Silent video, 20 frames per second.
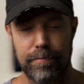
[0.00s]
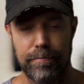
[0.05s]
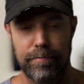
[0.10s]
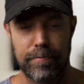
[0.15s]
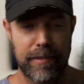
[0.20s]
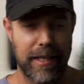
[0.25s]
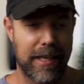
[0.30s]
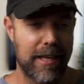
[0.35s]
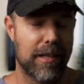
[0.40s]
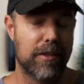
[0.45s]

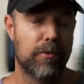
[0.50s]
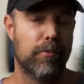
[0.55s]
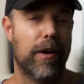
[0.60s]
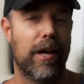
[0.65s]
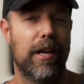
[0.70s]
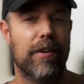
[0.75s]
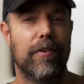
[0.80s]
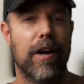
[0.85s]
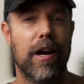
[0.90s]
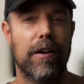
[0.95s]
the other
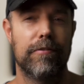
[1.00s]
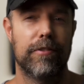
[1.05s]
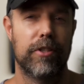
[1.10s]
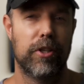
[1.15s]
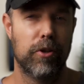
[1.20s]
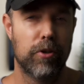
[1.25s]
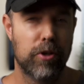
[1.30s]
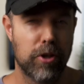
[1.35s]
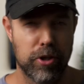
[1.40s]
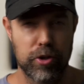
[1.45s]
way around,
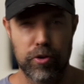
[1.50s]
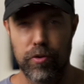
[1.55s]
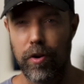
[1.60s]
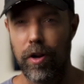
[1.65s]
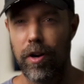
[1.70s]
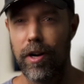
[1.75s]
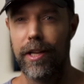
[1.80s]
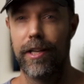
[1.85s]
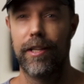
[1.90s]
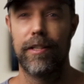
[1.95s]
you
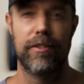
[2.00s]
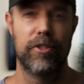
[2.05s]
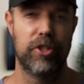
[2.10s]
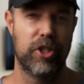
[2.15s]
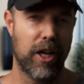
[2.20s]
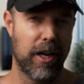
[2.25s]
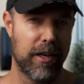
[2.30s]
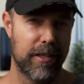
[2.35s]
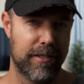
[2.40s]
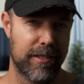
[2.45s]
controlling
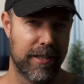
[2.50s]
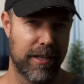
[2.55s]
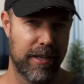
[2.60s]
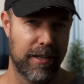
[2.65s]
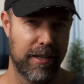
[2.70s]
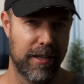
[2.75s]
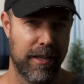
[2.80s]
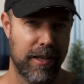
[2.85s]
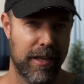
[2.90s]
jealousy.